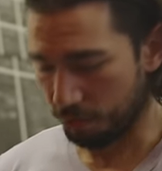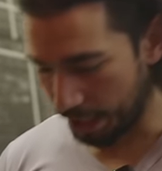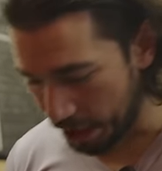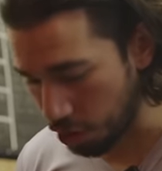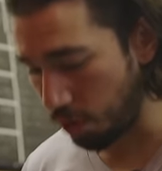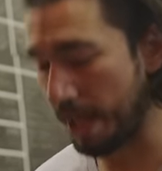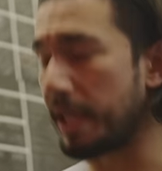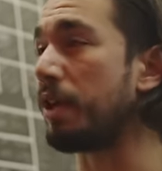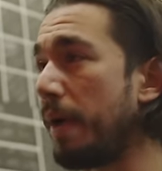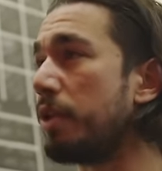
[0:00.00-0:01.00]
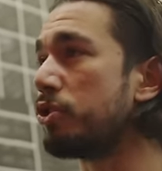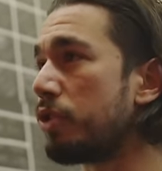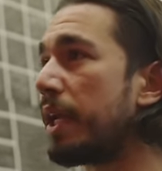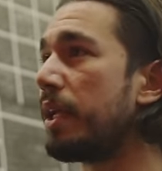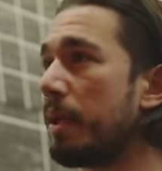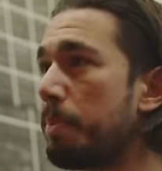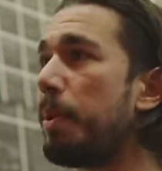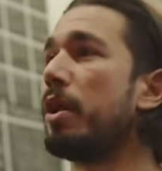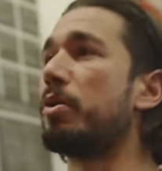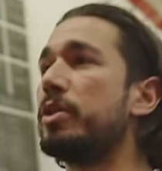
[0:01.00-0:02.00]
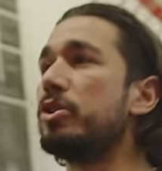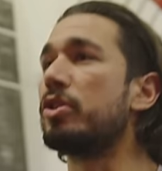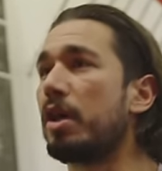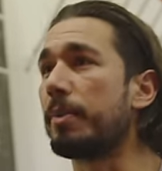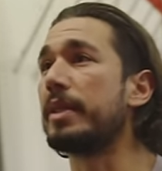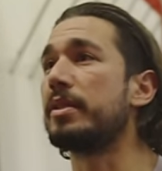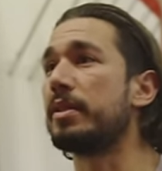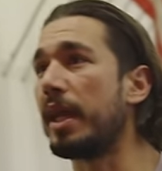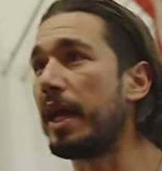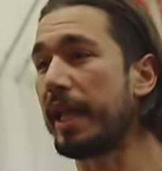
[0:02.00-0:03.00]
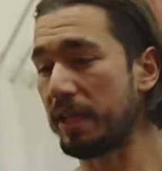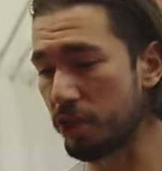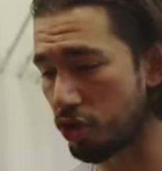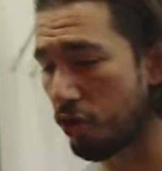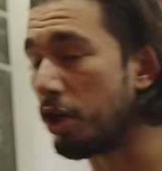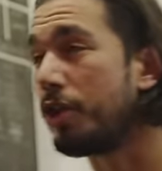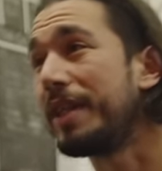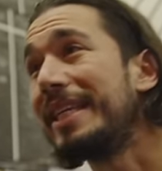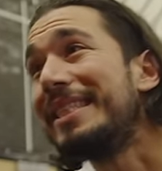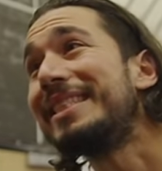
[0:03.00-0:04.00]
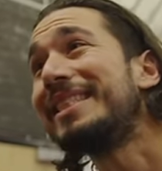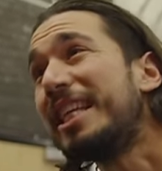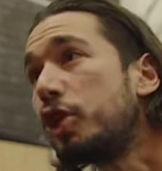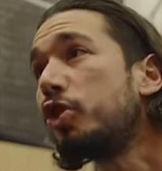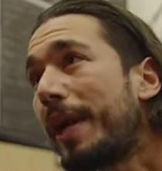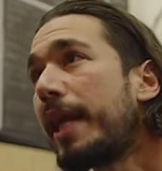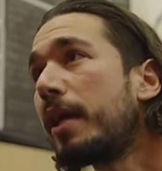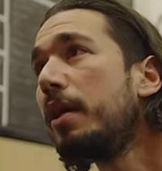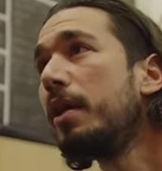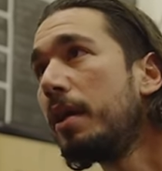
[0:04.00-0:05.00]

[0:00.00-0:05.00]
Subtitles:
For like striking, ground striking, like Paul Quinn used to talk about this a lot, like the stronger the eccentric